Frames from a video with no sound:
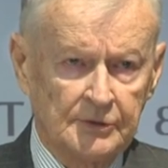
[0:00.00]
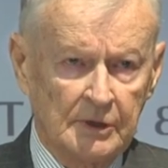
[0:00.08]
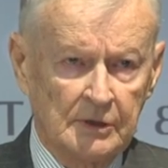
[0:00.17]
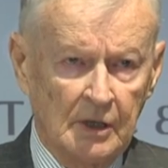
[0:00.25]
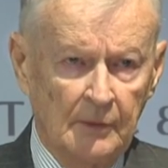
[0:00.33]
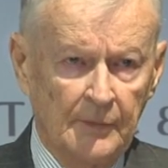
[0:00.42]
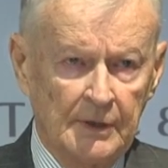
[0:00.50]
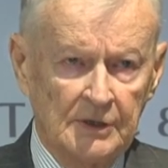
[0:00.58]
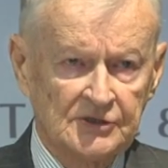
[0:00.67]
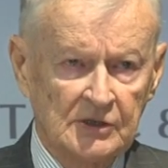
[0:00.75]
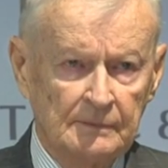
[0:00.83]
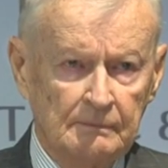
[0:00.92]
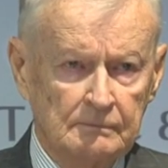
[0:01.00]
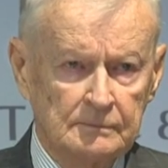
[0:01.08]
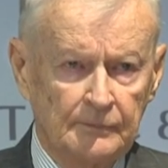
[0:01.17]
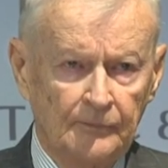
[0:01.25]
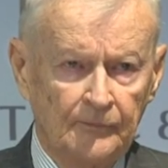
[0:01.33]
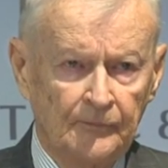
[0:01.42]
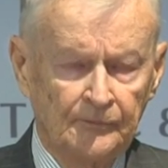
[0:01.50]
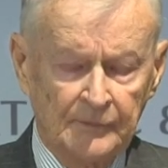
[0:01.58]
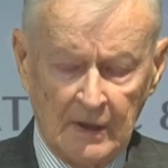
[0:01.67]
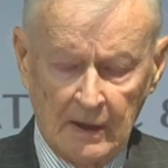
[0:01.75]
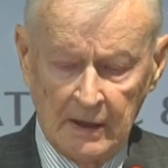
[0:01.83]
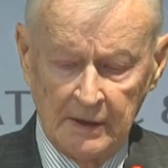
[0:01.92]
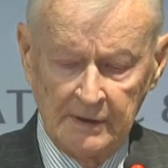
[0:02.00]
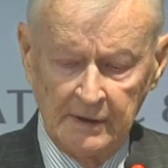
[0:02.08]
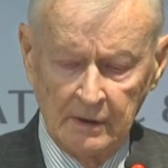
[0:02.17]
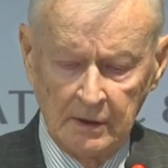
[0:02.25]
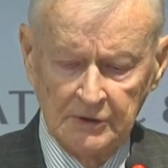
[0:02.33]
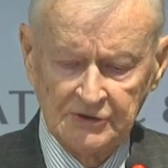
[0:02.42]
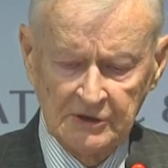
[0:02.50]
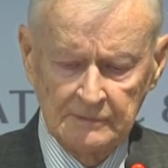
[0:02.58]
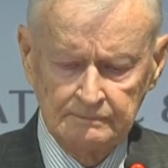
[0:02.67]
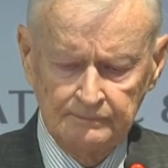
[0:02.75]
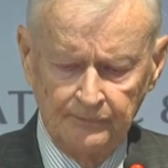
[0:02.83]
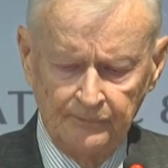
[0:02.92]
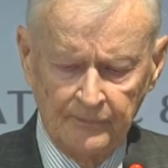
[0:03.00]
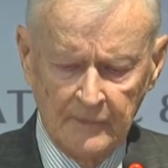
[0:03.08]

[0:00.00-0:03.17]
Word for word: determinism, idealism,